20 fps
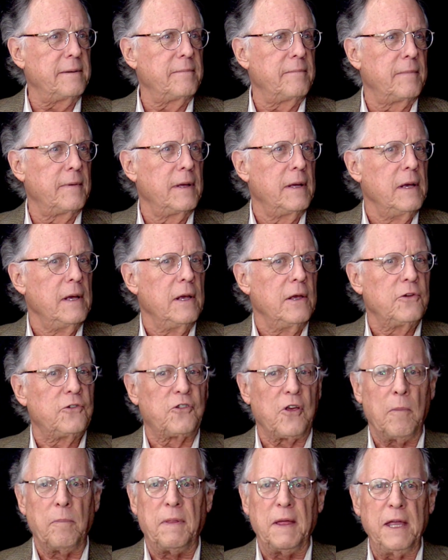Yeah,
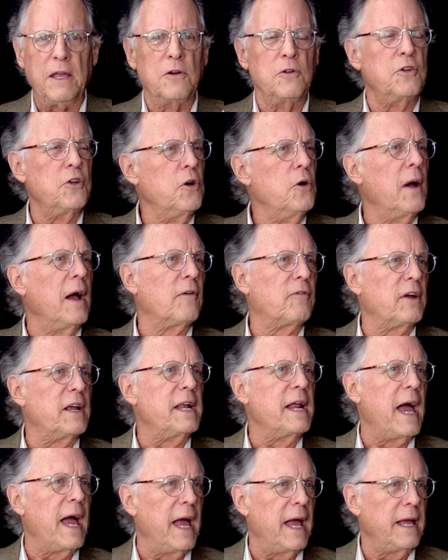something you do
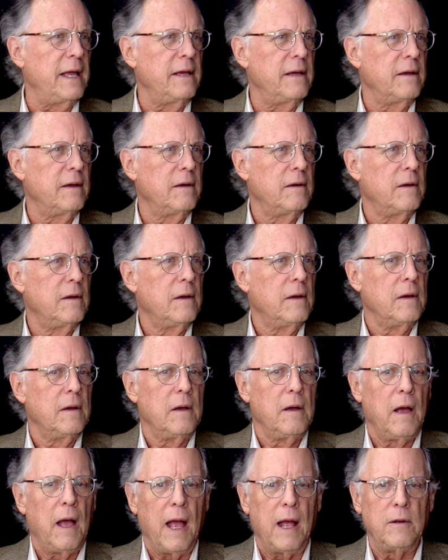every day. Mm-hmm.
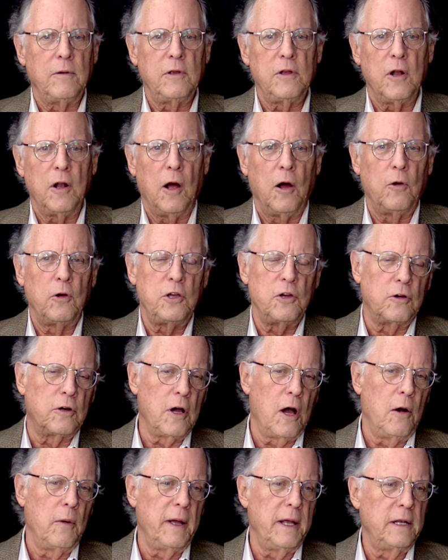And you know, you
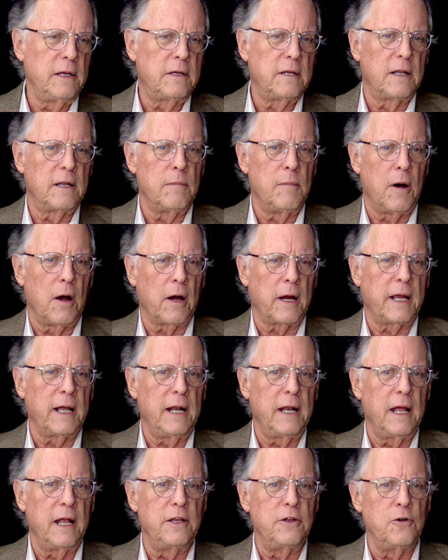go into the
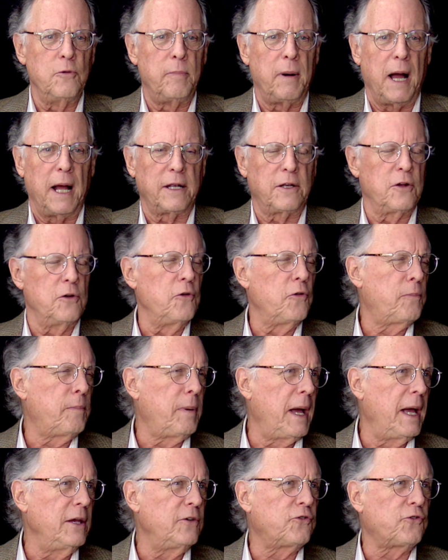market and you buy
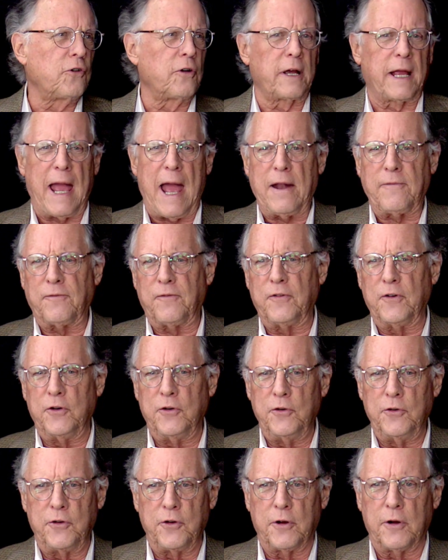toothpaste or cat
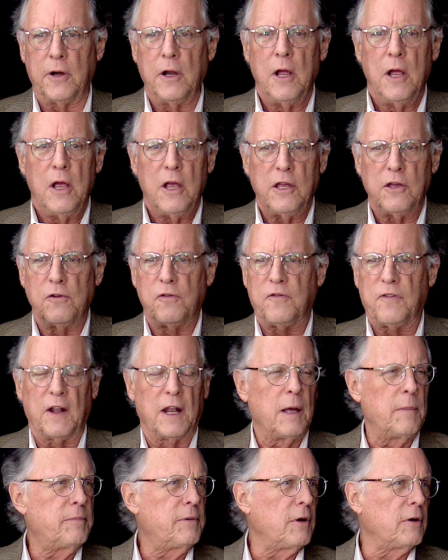food or you
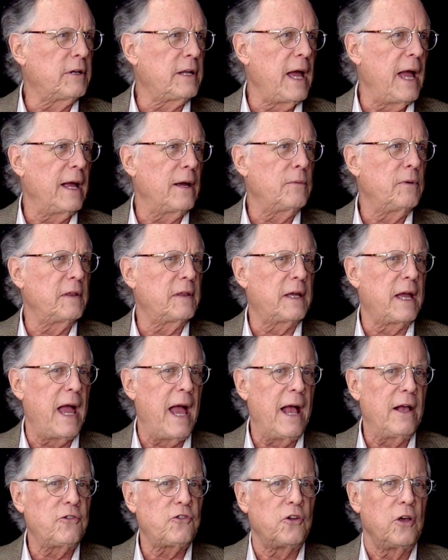fill up your tank with
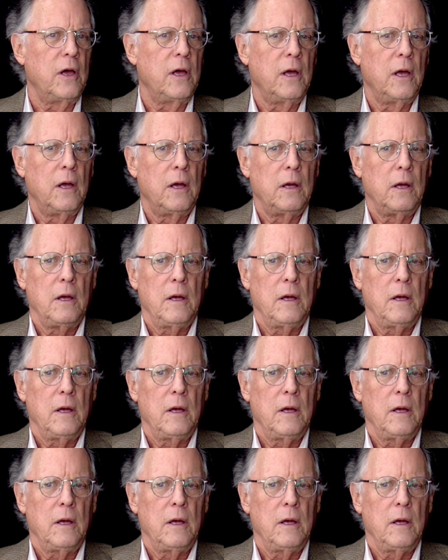gas. Yeah.